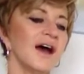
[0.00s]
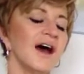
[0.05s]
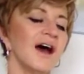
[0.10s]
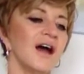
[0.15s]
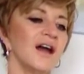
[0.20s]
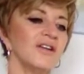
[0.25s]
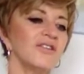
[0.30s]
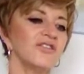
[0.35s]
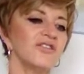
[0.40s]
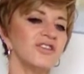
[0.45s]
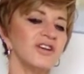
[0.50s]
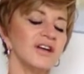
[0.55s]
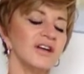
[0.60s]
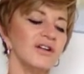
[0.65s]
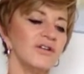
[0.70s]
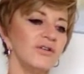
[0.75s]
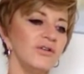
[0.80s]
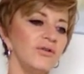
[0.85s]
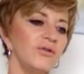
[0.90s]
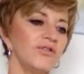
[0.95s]
I
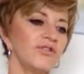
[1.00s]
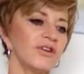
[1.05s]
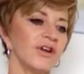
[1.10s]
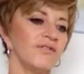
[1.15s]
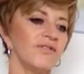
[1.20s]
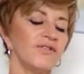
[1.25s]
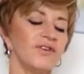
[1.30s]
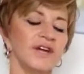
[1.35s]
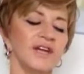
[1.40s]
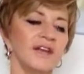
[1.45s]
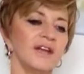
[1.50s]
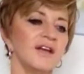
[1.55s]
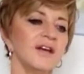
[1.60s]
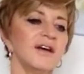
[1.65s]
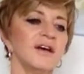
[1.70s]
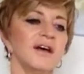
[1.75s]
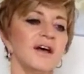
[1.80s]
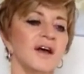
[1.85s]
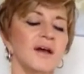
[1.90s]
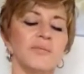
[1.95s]
tell you something,
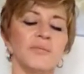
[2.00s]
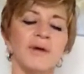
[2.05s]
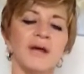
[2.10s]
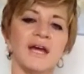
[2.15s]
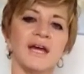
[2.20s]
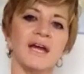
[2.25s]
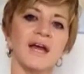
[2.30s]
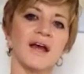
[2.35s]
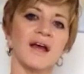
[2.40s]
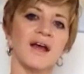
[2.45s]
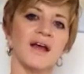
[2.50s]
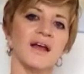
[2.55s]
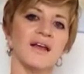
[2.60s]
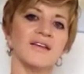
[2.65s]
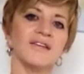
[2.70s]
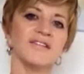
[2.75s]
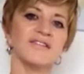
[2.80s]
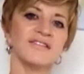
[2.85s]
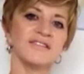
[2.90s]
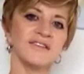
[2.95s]
I make a
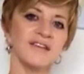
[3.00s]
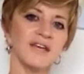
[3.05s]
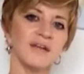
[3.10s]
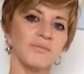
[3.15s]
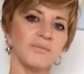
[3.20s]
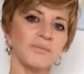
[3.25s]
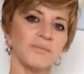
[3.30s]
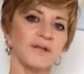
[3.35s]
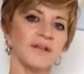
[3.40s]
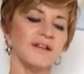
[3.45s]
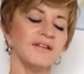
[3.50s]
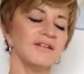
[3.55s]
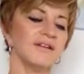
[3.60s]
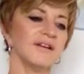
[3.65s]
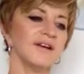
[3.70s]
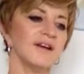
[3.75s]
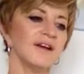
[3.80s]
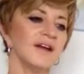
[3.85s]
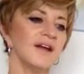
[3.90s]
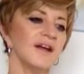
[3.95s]
statement,
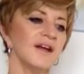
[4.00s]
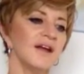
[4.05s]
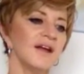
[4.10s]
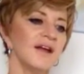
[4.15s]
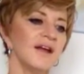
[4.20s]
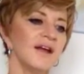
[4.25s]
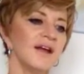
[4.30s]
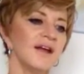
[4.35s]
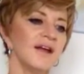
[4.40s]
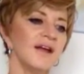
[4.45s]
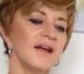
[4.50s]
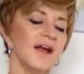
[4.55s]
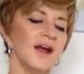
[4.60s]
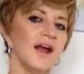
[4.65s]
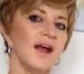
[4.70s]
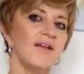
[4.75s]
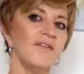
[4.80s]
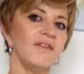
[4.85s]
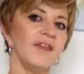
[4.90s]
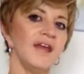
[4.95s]

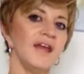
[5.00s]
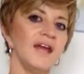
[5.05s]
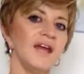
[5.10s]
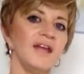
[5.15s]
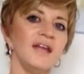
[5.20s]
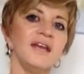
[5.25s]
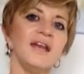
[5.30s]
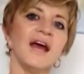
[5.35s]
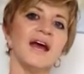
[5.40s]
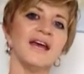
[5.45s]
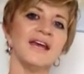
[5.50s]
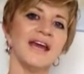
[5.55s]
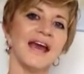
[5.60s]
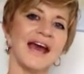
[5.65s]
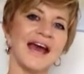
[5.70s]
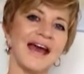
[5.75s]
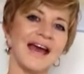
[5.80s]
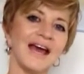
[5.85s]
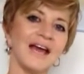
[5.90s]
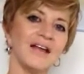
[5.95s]
and then I
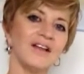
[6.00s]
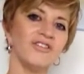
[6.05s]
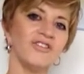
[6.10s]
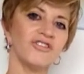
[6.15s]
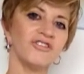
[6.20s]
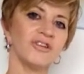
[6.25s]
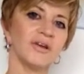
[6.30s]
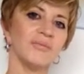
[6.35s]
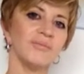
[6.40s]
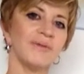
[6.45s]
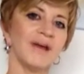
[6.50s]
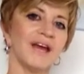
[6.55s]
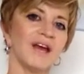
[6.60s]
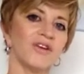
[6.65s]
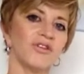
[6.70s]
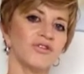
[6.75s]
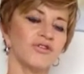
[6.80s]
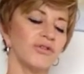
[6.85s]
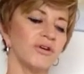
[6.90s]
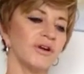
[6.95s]
add some
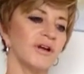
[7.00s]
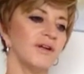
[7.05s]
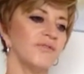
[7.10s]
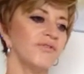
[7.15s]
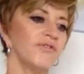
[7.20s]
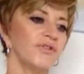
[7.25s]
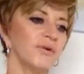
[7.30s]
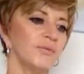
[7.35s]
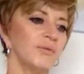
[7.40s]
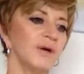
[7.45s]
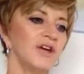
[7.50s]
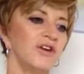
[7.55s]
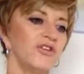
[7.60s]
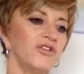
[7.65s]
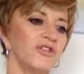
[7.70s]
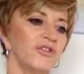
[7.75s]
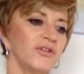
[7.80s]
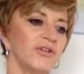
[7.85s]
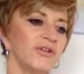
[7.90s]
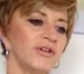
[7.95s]
extra
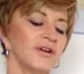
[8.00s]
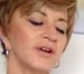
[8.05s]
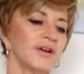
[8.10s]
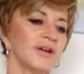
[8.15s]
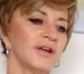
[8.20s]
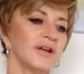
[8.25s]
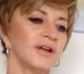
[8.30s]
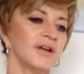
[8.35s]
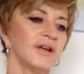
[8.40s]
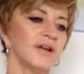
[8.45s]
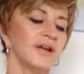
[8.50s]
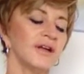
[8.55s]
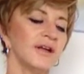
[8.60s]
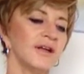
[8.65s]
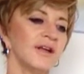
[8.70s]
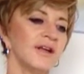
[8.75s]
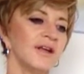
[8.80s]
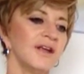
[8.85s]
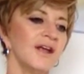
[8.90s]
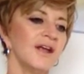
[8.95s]
information.
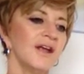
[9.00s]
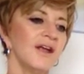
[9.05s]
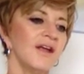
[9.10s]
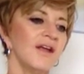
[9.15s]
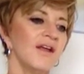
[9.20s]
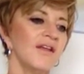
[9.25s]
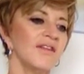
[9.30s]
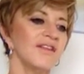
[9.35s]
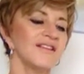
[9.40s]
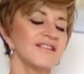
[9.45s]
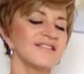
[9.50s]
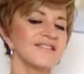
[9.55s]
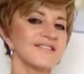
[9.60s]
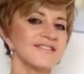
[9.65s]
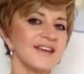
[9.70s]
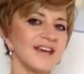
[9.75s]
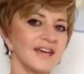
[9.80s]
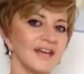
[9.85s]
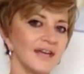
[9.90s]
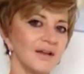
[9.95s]
The
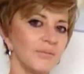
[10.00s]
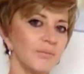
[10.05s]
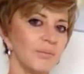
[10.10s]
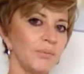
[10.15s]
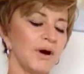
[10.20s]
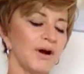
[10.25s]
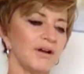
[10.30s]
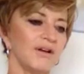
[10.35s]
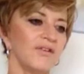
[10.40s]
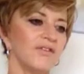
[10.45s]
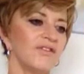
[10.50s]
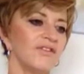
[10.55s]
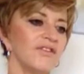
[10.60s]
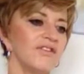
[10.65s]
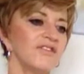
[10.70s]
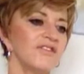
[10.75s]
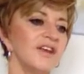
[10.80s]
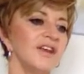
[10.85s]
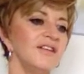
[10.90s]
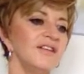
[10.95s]
second part of the
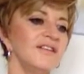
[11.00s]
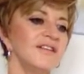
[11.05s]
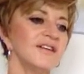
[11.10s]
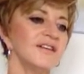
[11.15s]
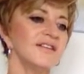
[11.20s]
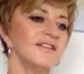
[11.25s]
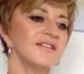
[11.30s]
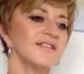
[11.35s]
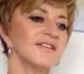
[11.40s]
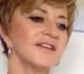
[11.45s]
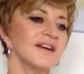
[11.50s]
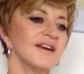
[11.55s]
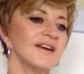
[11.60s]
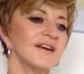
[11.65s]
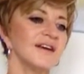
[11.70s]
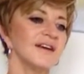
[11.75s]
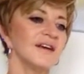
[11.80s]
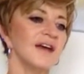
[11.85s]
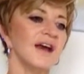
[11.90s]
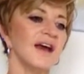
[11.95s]
sentence
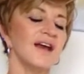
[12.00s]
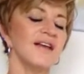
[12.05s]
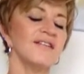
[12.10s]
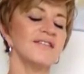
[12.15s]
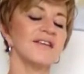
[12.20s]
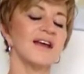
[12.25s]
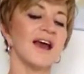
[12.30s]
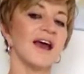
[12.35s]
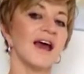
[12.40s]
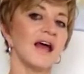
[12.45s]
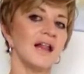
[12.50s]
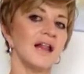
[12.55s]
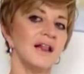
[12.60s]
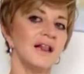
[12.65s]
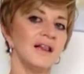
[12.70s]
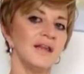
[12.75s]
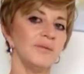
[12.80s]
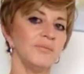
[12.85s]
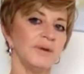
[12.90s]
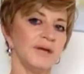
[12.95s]
has a
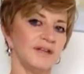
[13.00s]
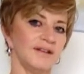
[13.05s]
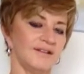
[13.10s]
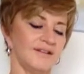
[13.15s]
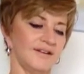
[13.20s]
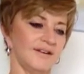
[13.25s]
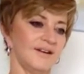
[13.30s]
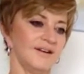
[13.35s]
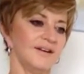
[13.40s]
limit.